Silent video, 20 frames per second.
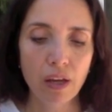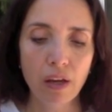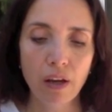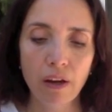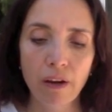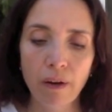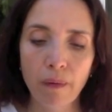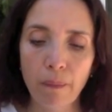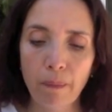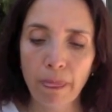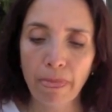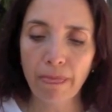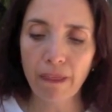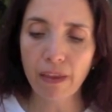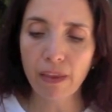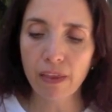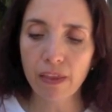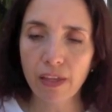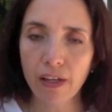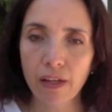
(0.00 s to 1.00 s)
um,
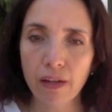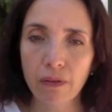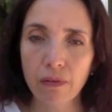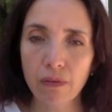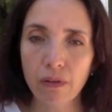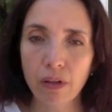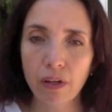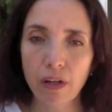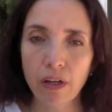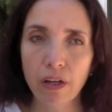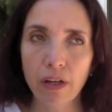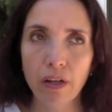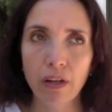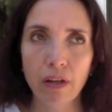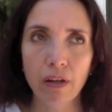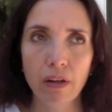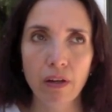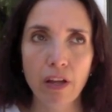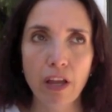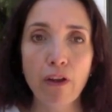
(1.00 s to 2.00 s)
they're,
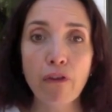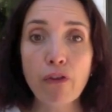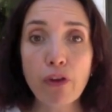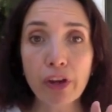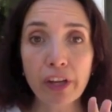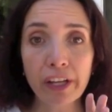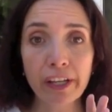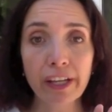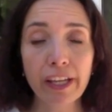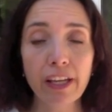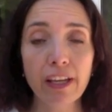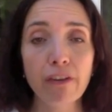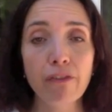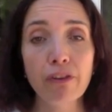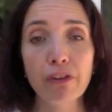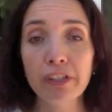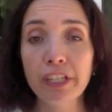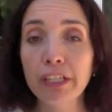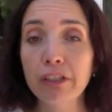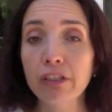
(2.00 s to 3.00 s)
uh, if, you can, if
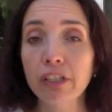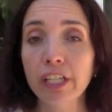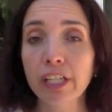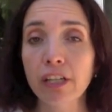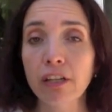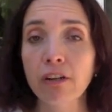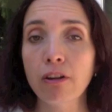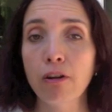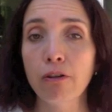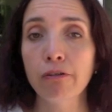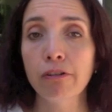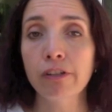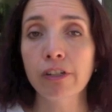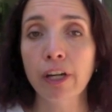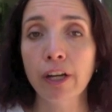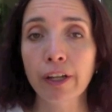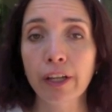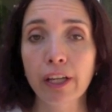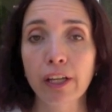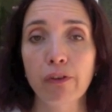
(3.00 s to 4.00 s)
you need to get a loan,
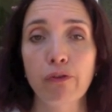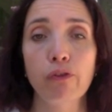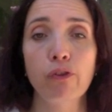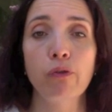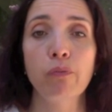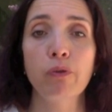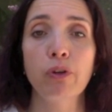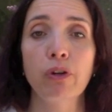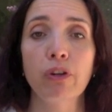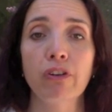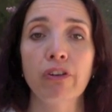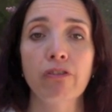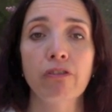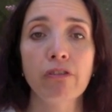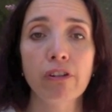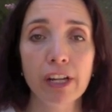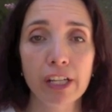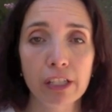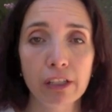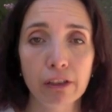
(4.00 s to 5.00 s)
try and get it from your
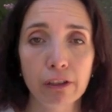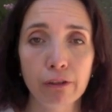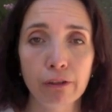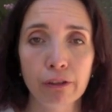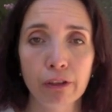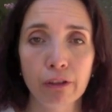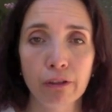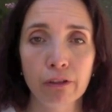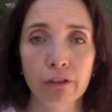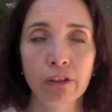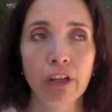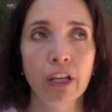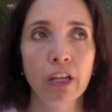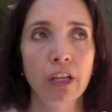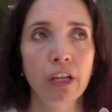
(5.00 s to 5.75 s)
credit union.